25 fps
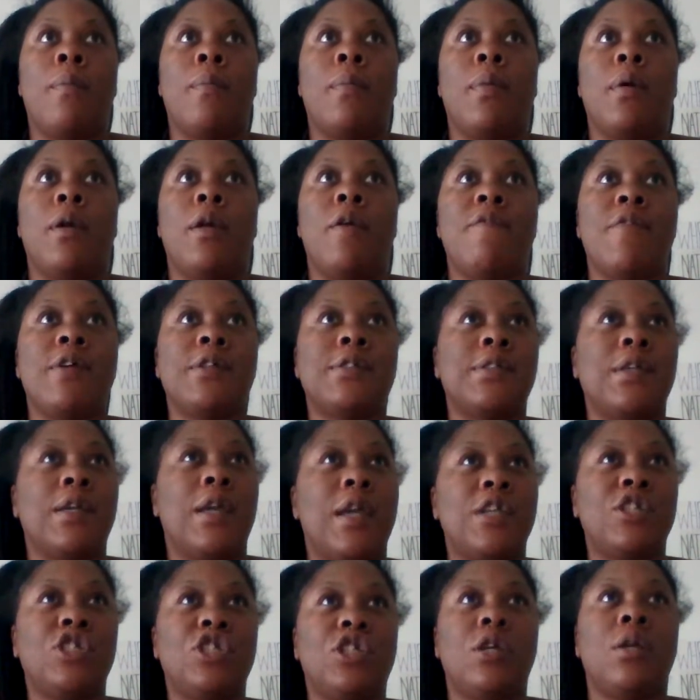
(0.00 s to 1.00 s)

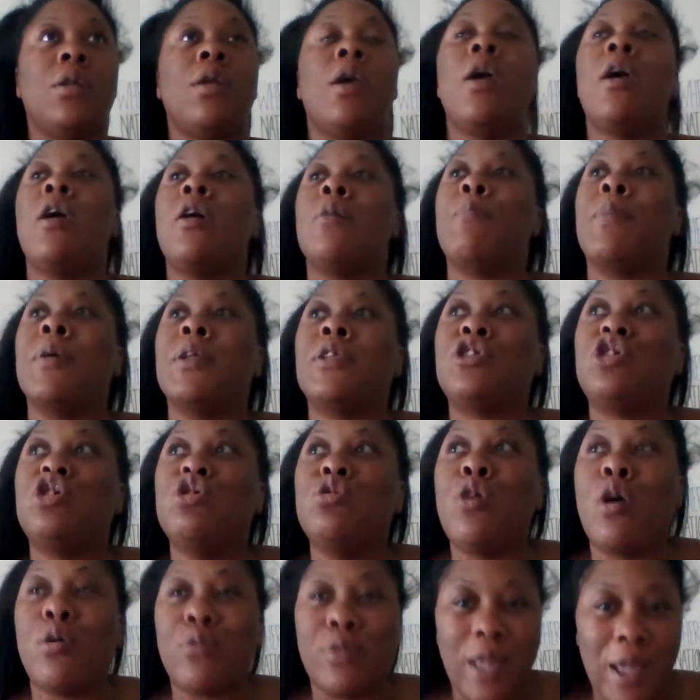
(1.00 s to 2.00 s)
investigation, but you
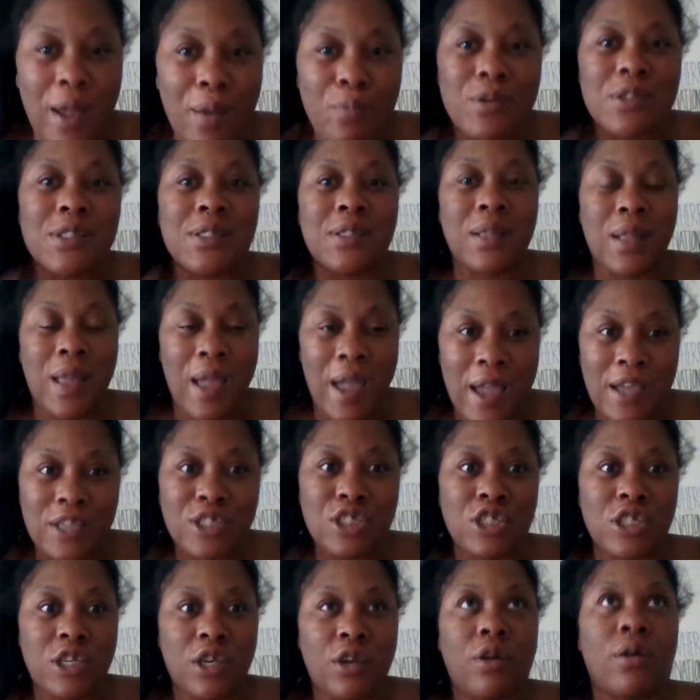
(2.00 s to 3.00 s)
know that was
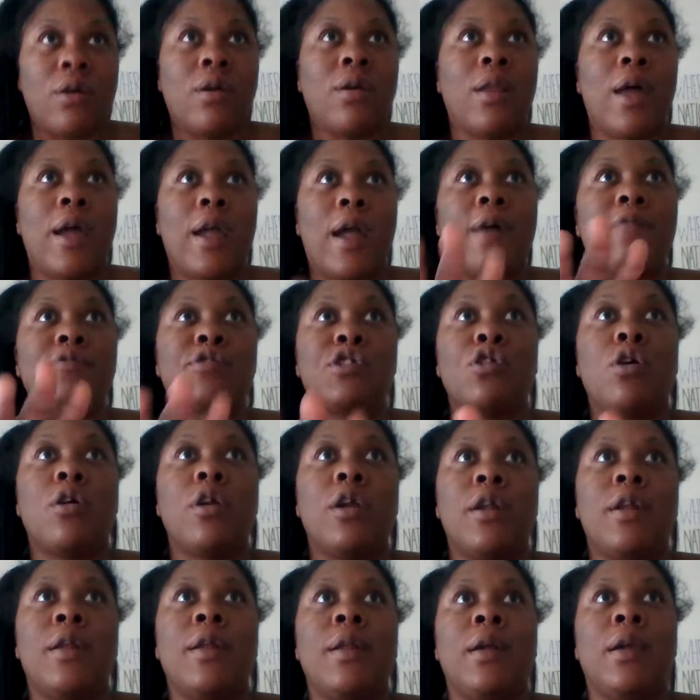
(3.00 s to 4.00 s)
last year. Like I've
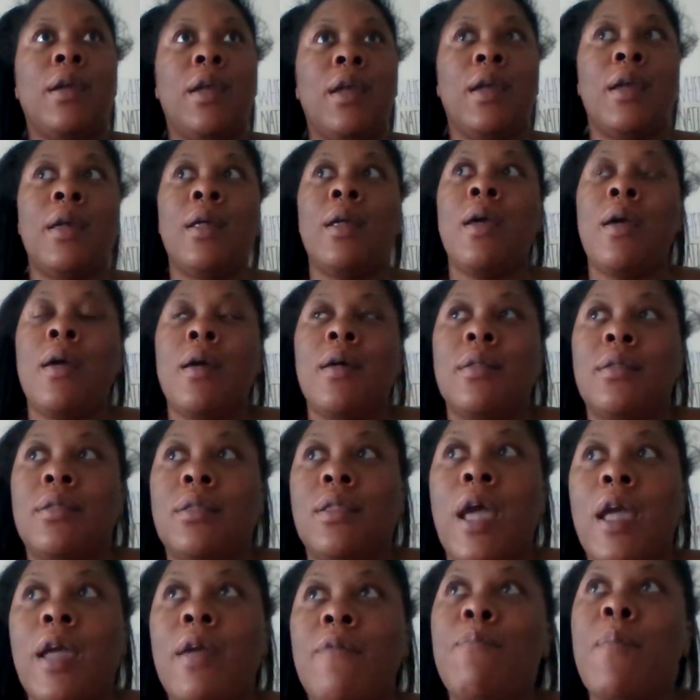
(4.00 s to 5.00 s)
started it again.
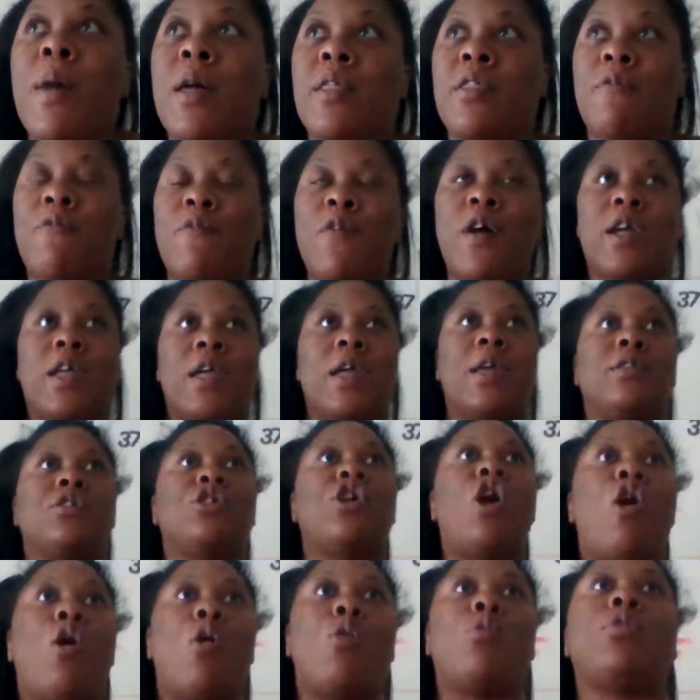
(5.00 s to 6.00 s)
They motherfucking
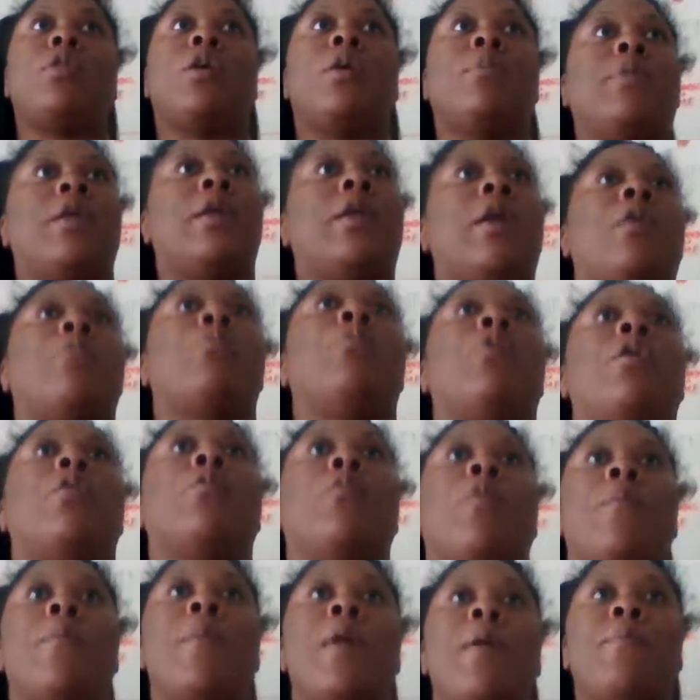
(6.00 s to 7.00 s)
told them that I wouldn't
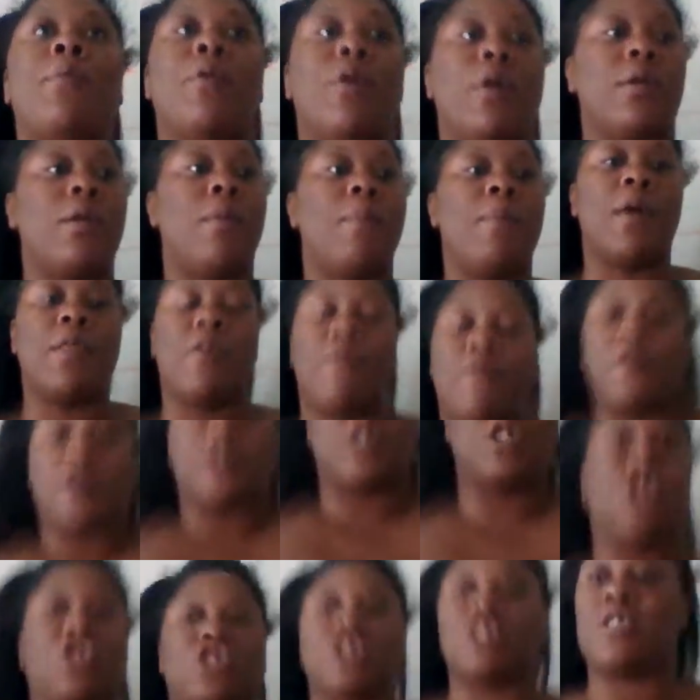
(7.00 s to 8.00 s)
remember, and the
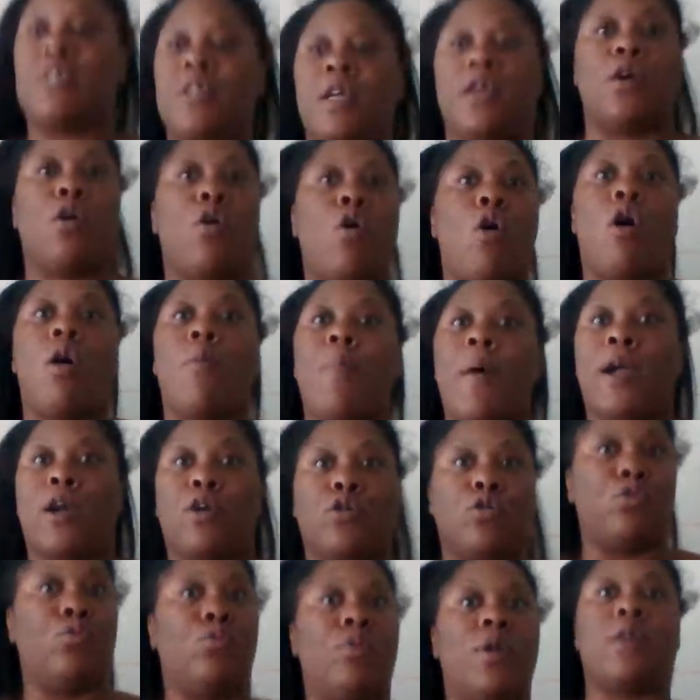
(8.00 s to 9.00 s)
motherfuckers just didn't call back
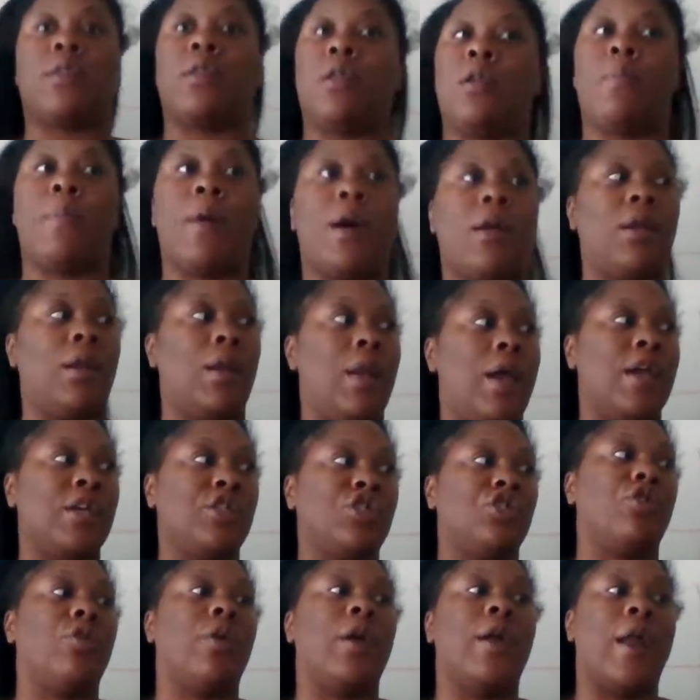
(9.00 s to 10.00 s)
or do nothing about it
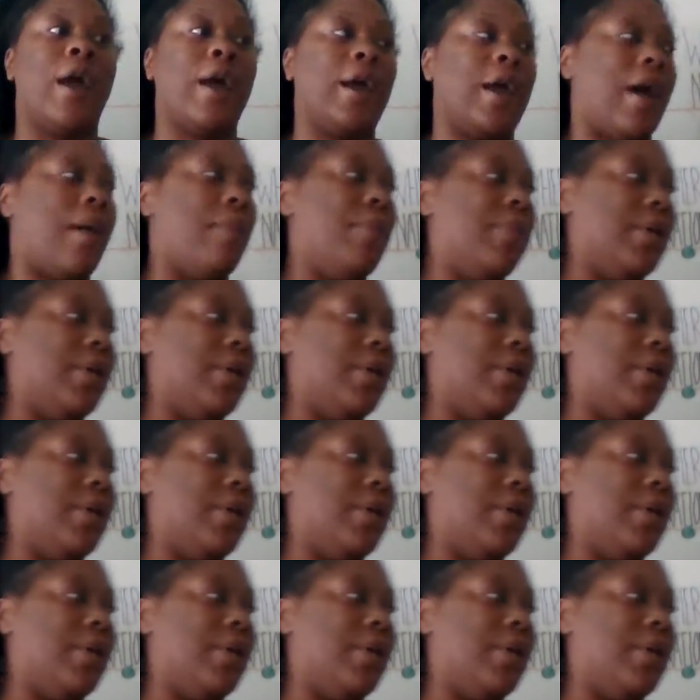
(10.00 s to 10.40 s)
last year, and I got